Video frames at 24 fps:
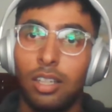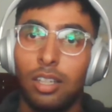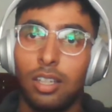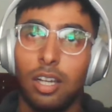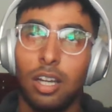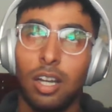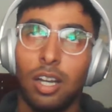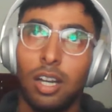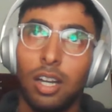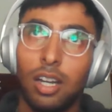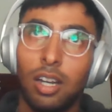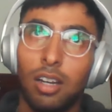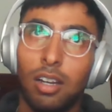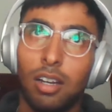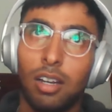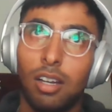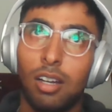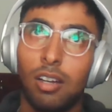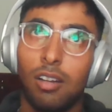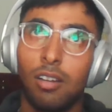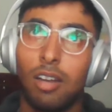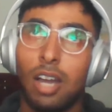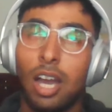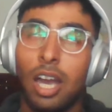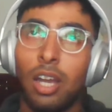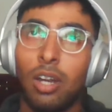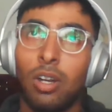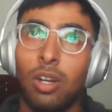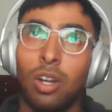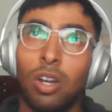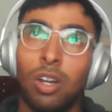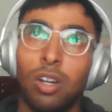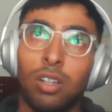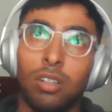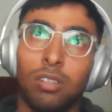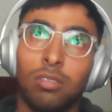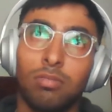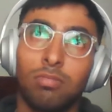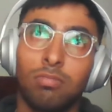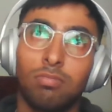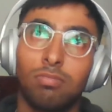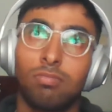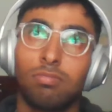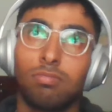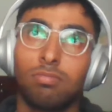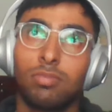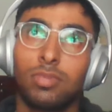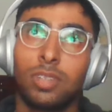I don't know,
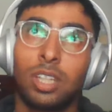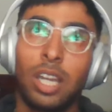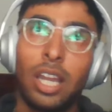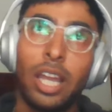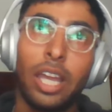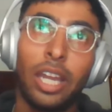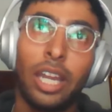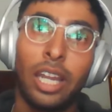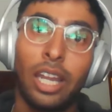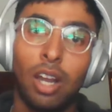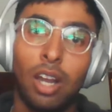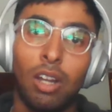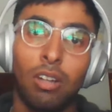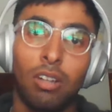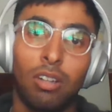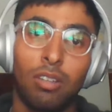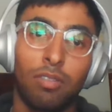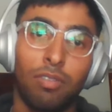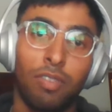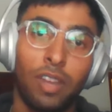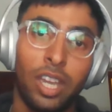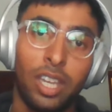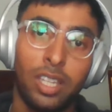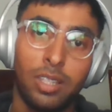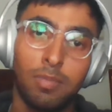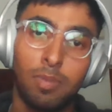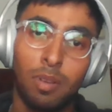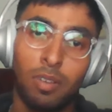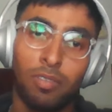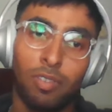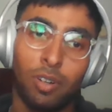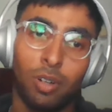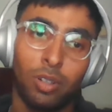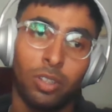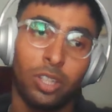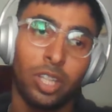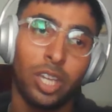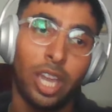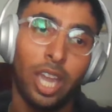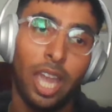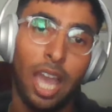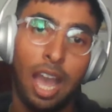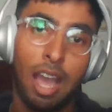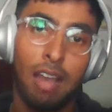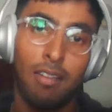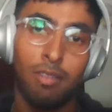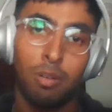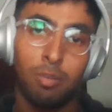clearing out space before they
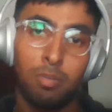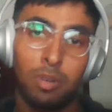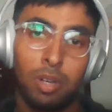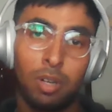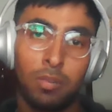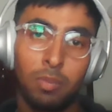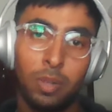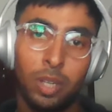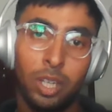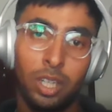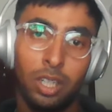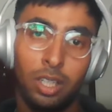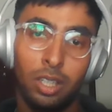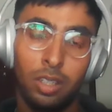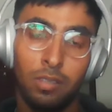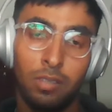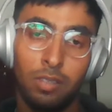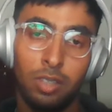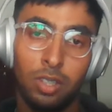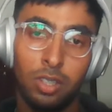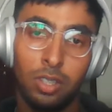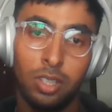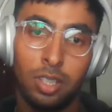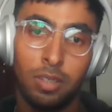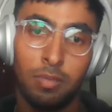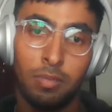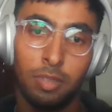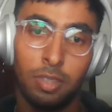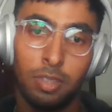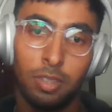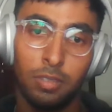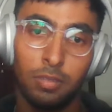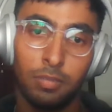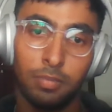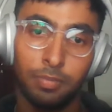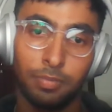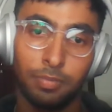have a proper interview or something.